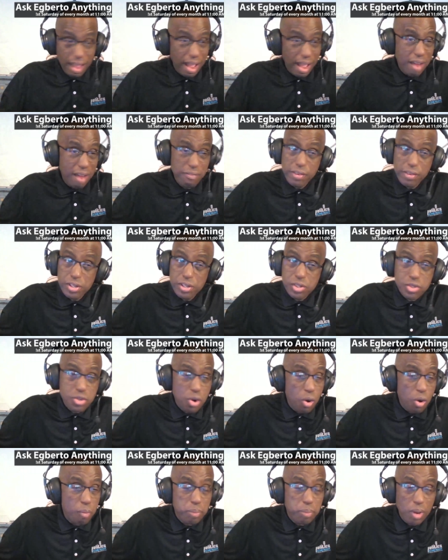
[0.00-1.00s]
average
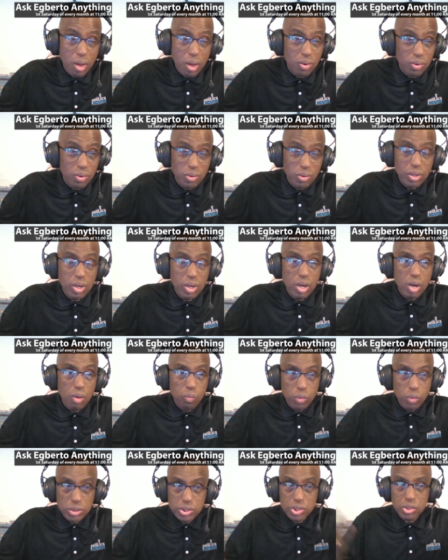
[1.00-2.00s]
Joe Blow
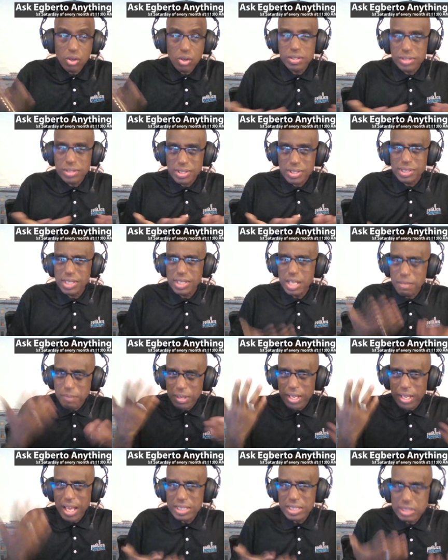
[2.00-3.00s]
would start to see,
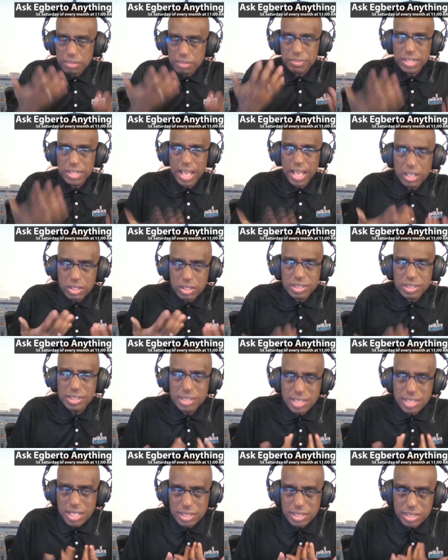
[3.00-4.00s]
because if they could
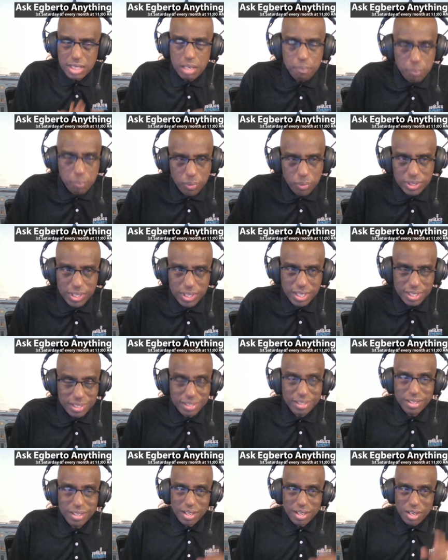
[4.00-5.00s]
see it deep within,
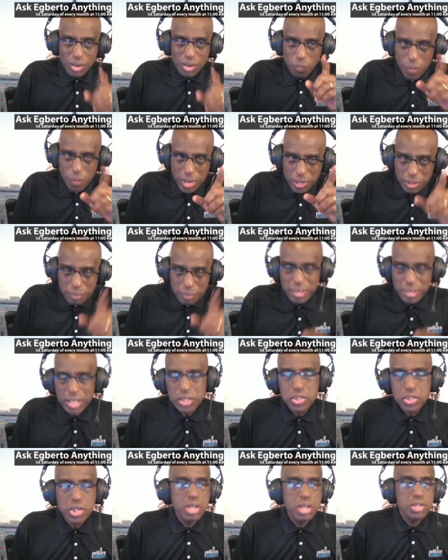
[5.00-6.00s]
we could make
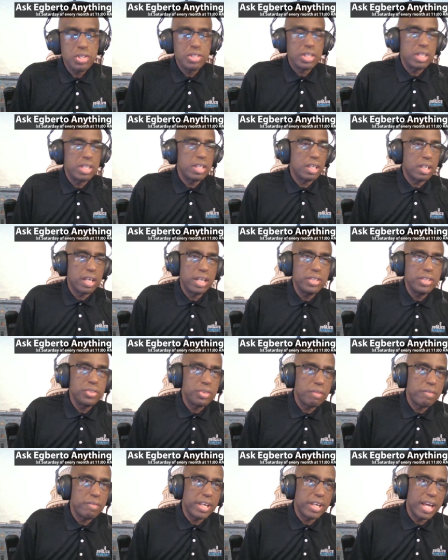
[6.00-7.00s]
changes in the
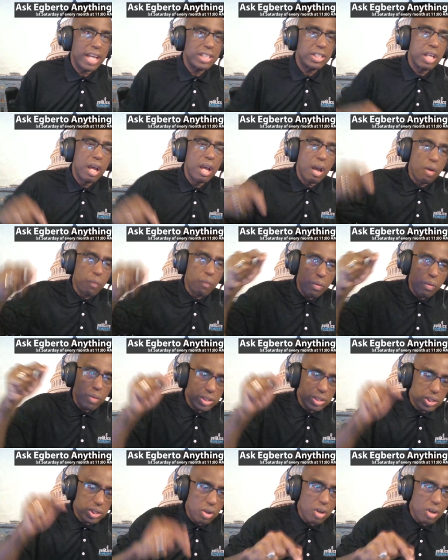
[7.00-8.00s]
country, because we
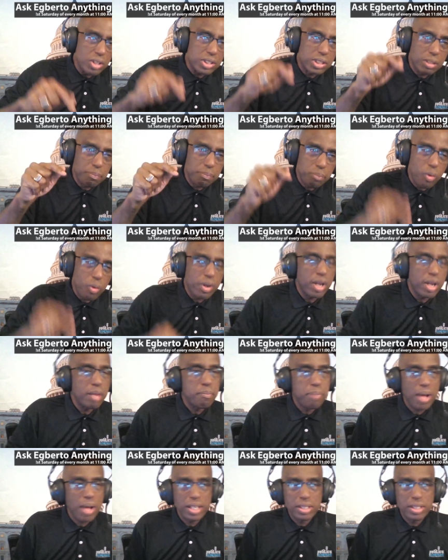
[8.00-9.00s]
would start supporting
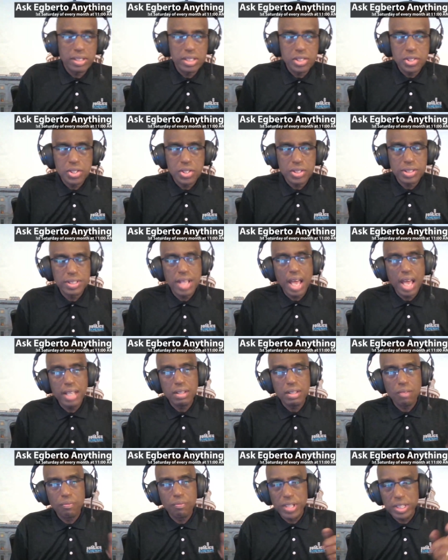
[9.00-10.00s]
politicians, not
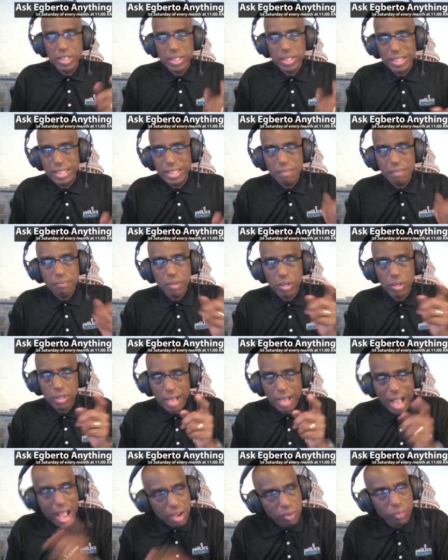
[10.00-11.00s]
with the
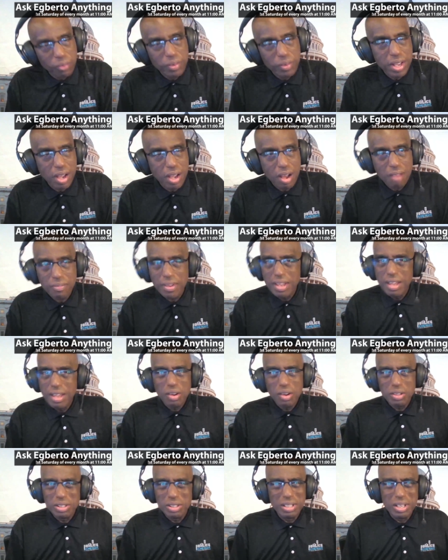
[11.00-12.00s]
demagoguery of
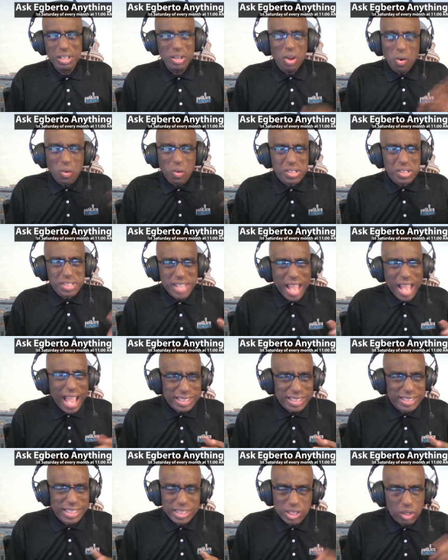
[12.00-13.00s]
lower
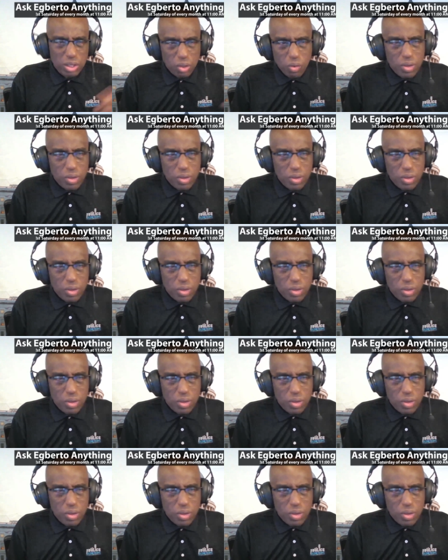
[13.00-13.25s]
taxes